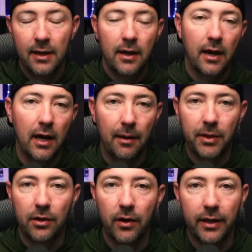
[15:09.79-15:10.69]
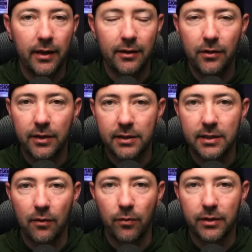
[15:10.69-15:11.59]
um, you know, and, and you could
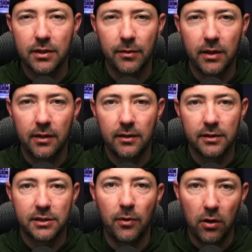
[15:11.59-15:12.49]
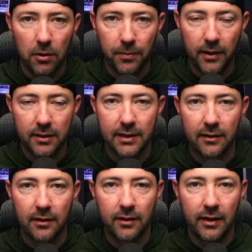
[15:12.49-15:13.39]
see with some of the uh, smaller players out
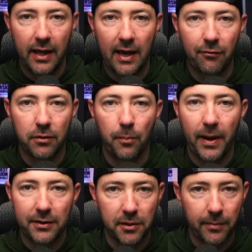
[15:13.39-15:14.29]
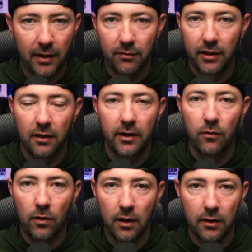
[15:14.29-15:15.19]
there that they have with the Patrick Beverley, Lonnie
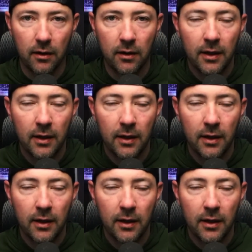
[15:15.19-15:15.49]
Walker,